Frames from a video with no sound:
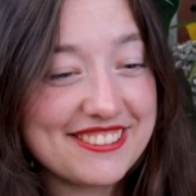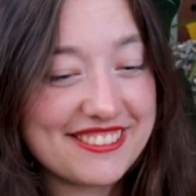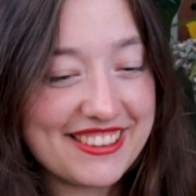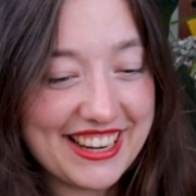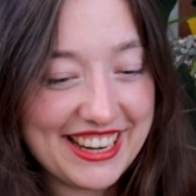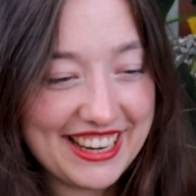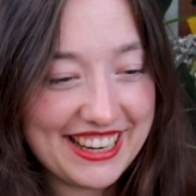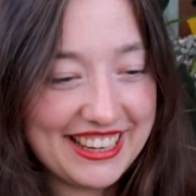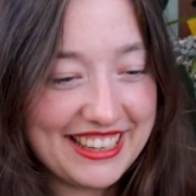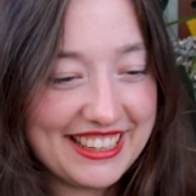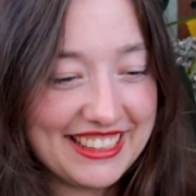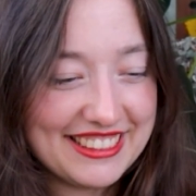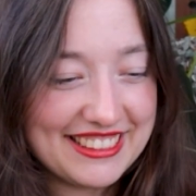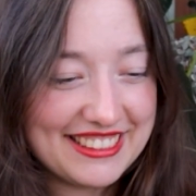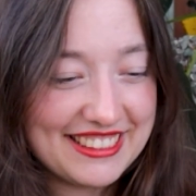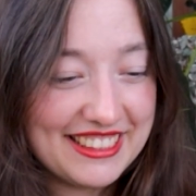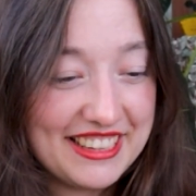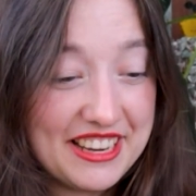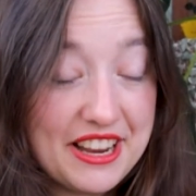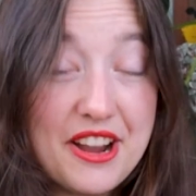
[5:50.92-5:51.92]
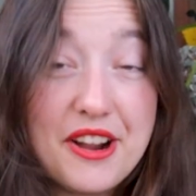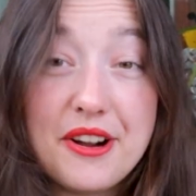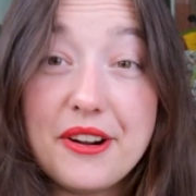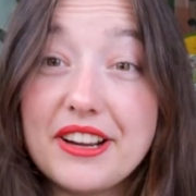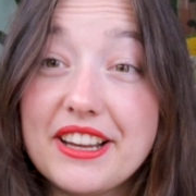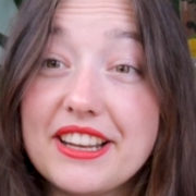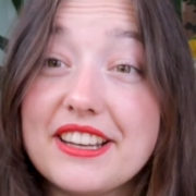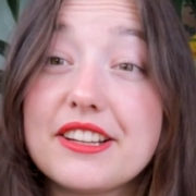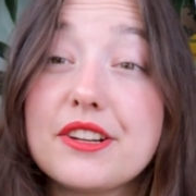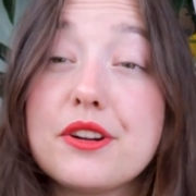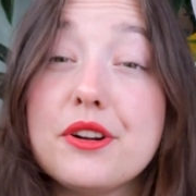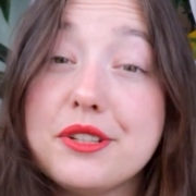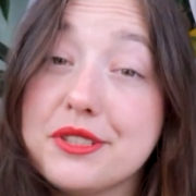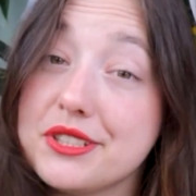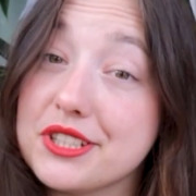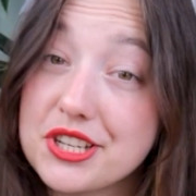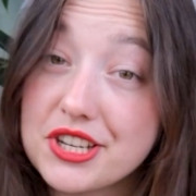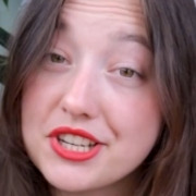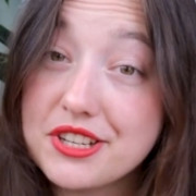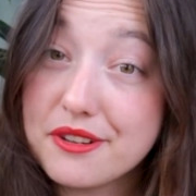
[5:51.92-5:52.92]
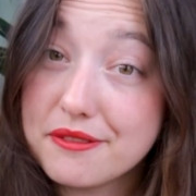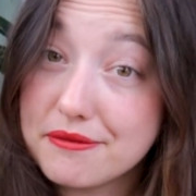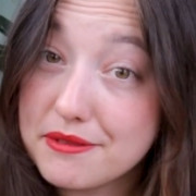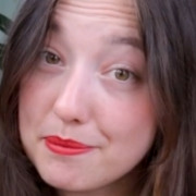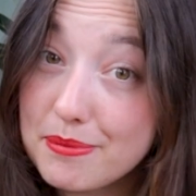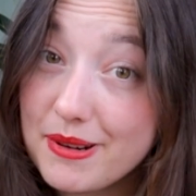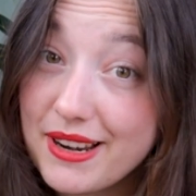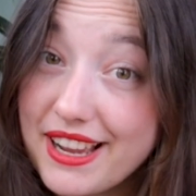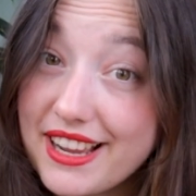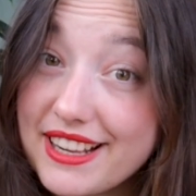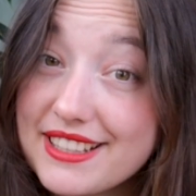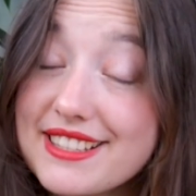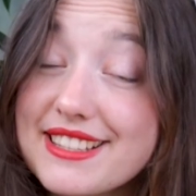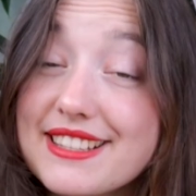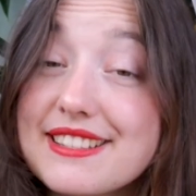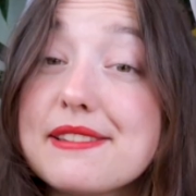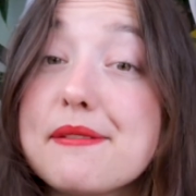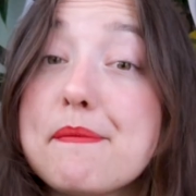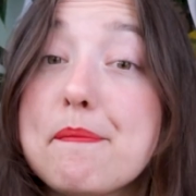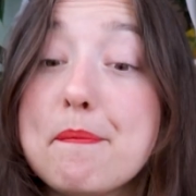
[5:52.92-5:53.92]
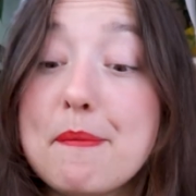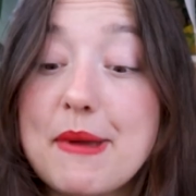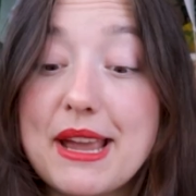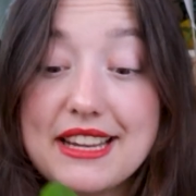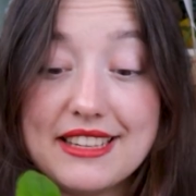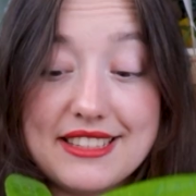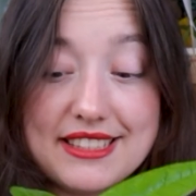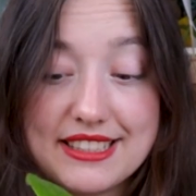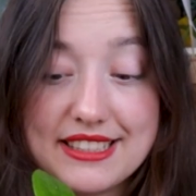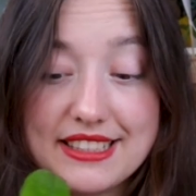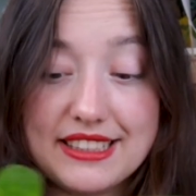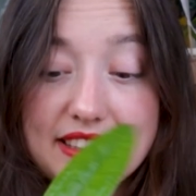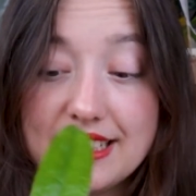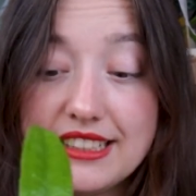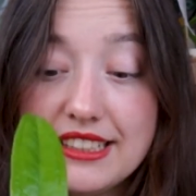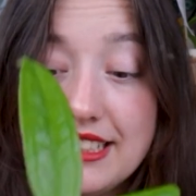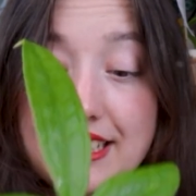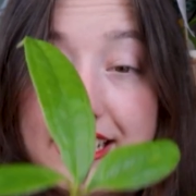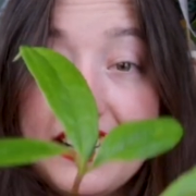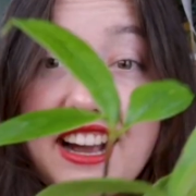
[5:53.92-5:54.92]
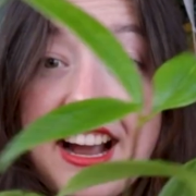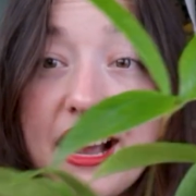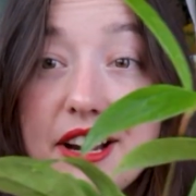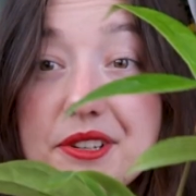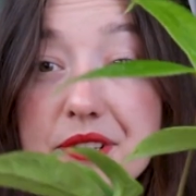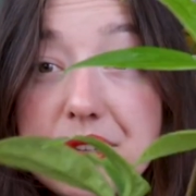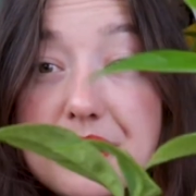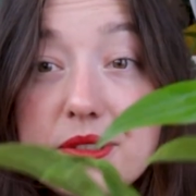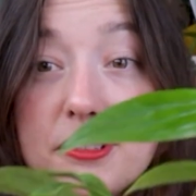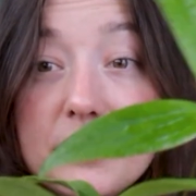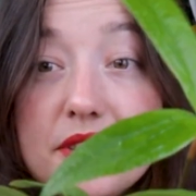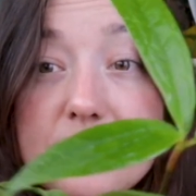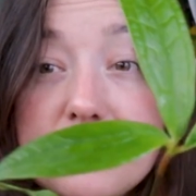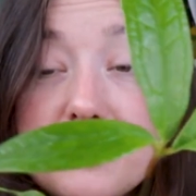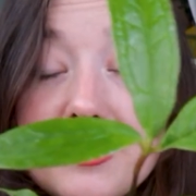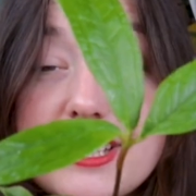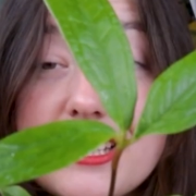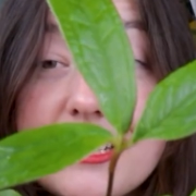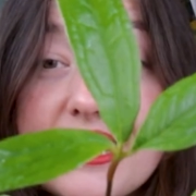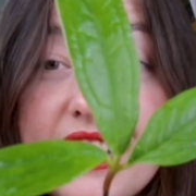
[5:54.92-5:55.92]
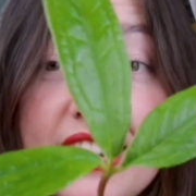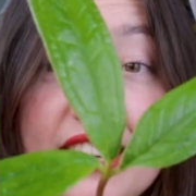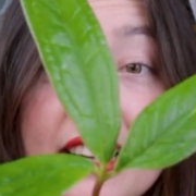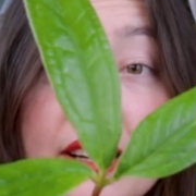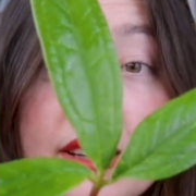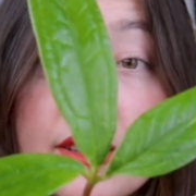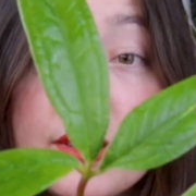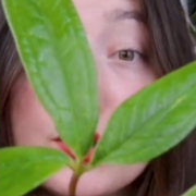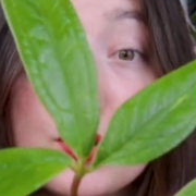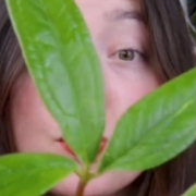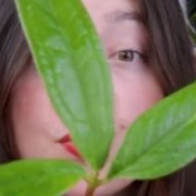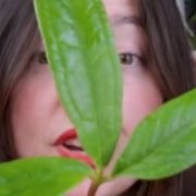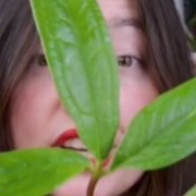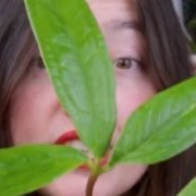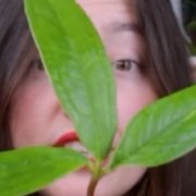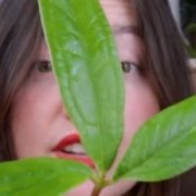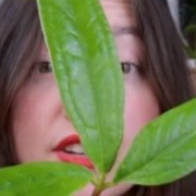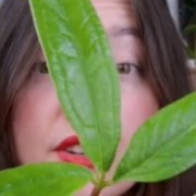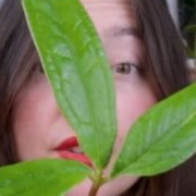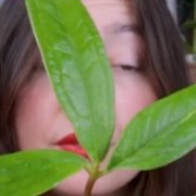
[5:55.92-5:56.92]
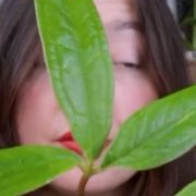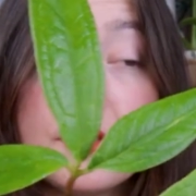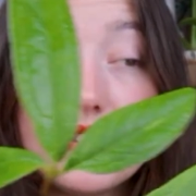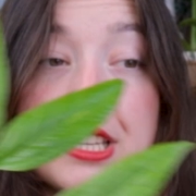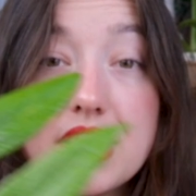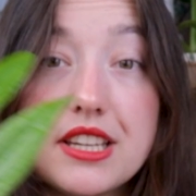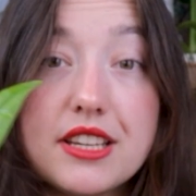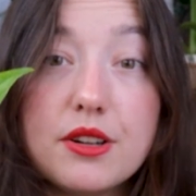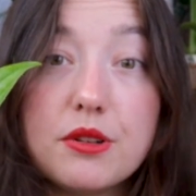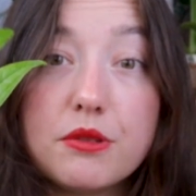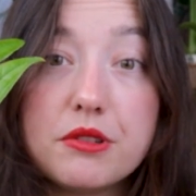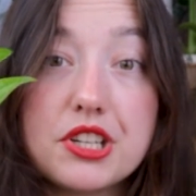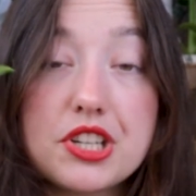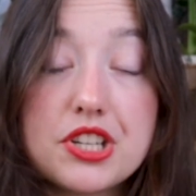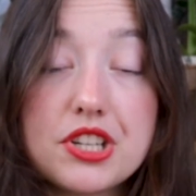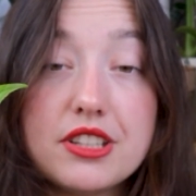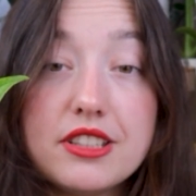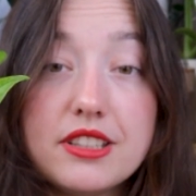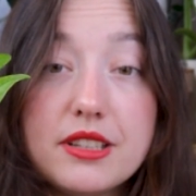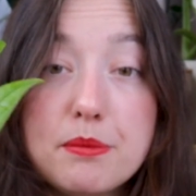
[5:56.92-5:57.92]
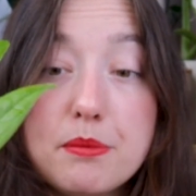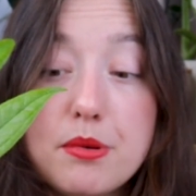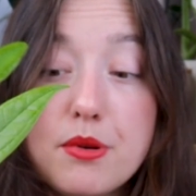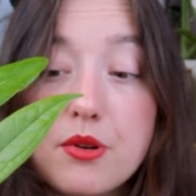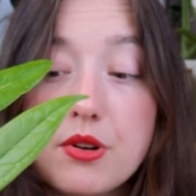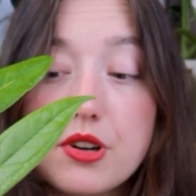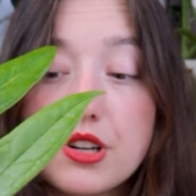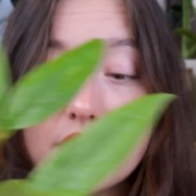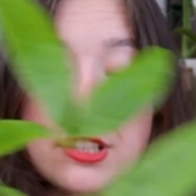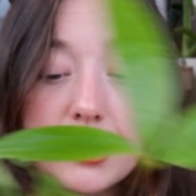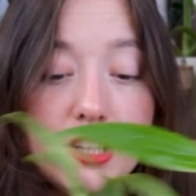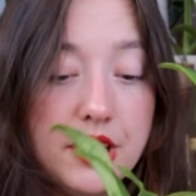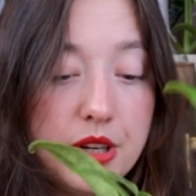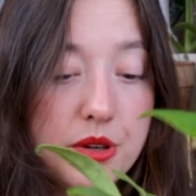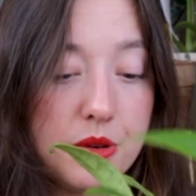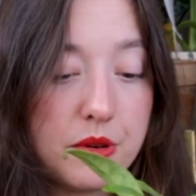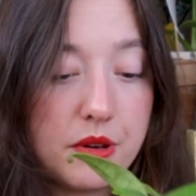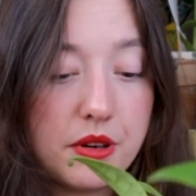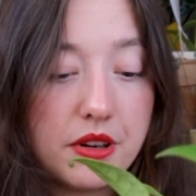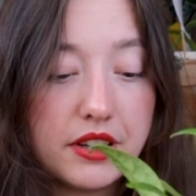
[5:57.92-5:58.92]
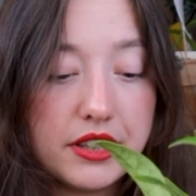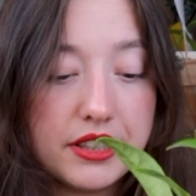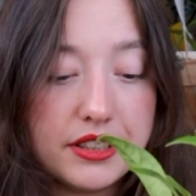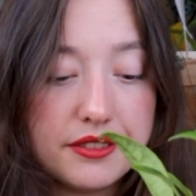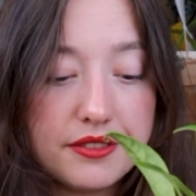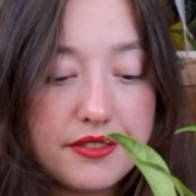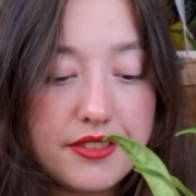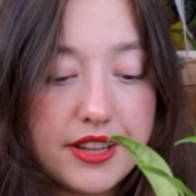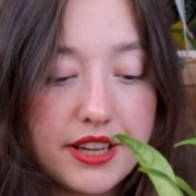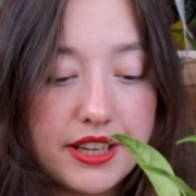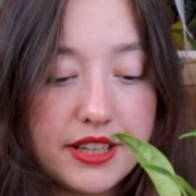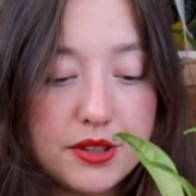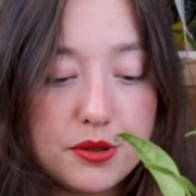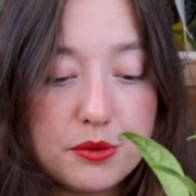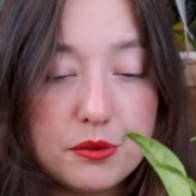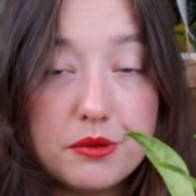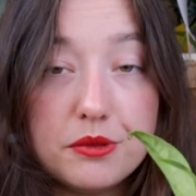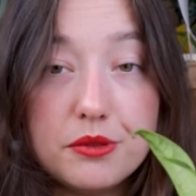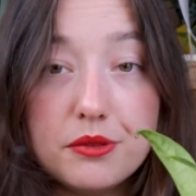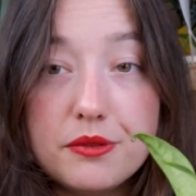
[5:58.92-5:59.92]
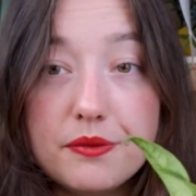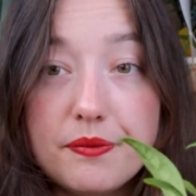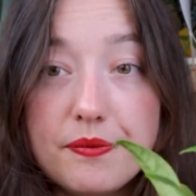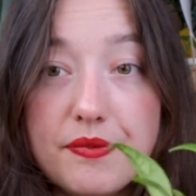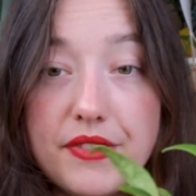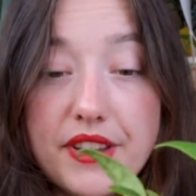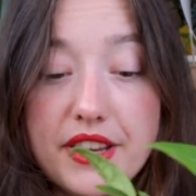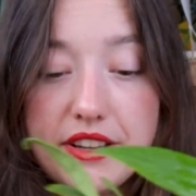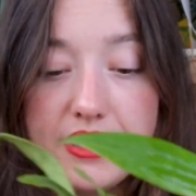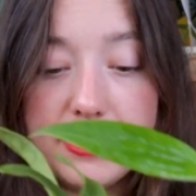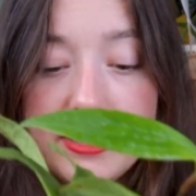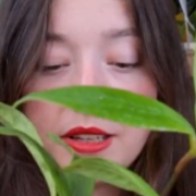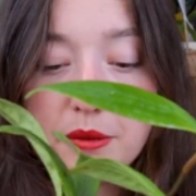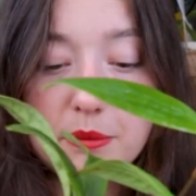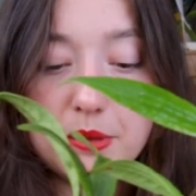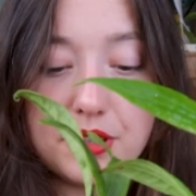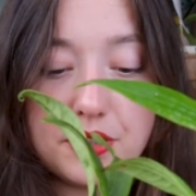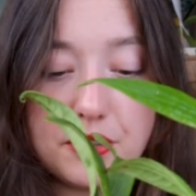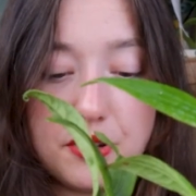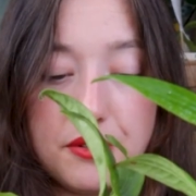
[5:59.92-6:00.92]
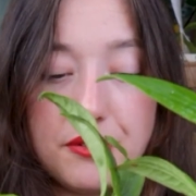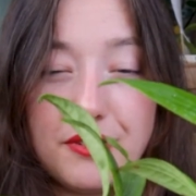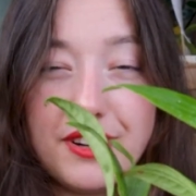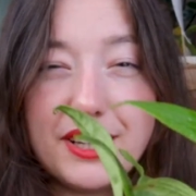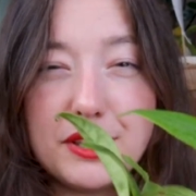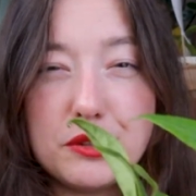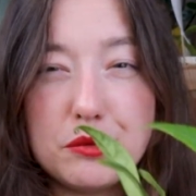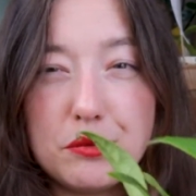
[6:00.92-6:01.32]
great! Okay, the condition of the plants is amazing. I don't know if it's like straight out of the original import or if they do a little bit of like